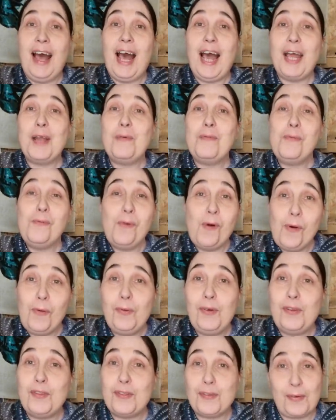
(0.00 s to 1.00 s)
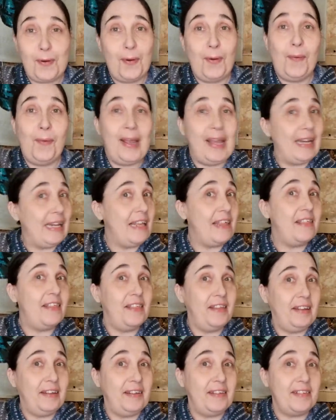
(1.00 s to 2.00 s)
I won't throw any
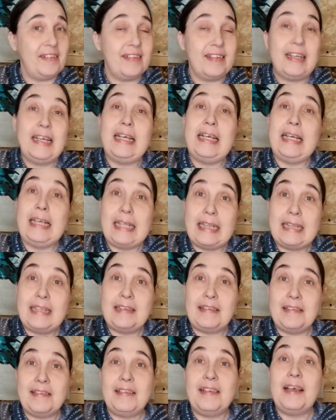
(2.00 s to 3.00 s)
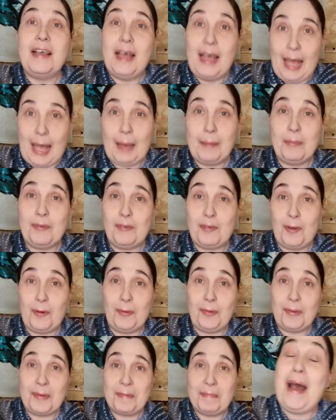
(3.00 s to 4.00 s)
things in this
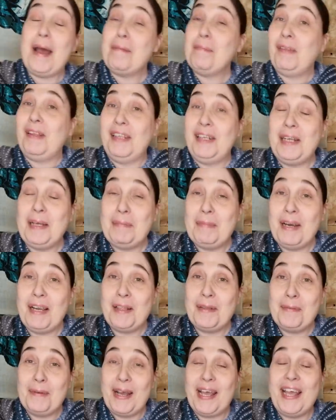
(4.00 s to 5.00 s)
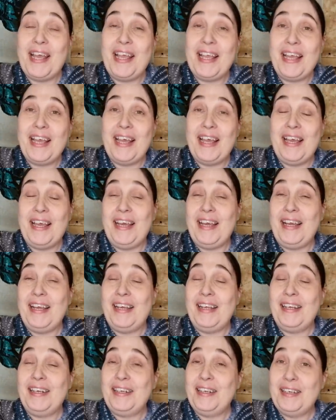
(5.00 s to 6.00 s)
episode. I'm Linda, by the way,
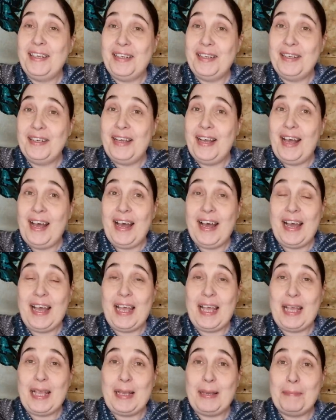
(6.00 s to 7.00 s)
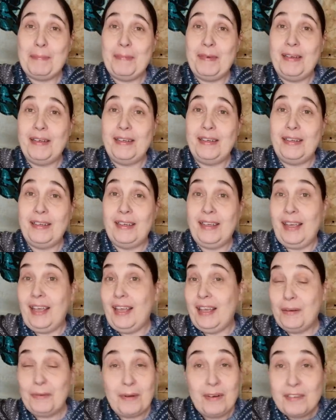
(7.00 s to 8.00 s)
and I'm
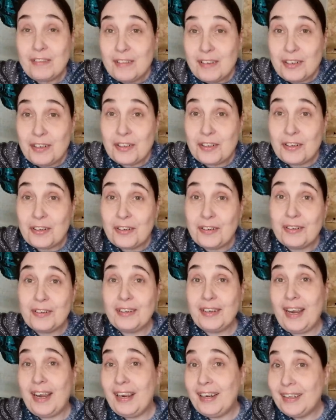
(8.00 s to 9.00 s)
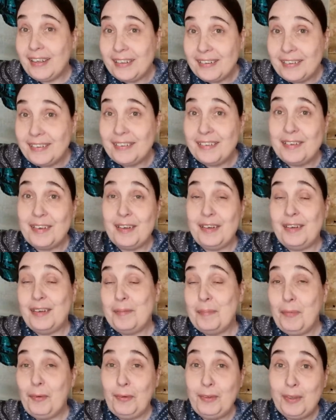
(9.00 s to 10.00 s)
a cross stitcher, kinda
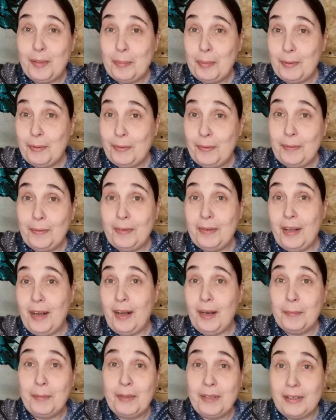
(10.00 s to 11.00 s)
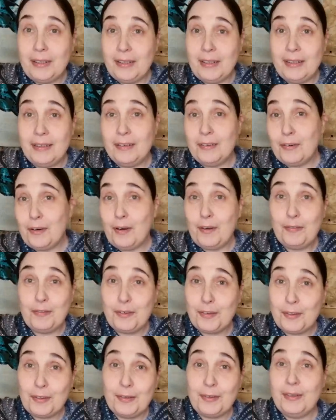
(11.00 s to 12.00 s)
multiple hobby
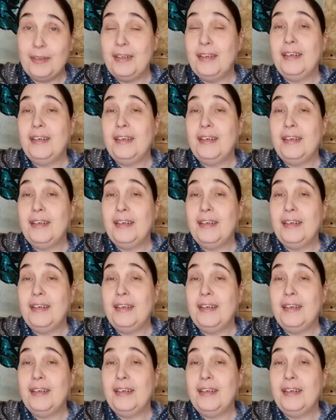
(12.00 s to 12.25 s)
crafter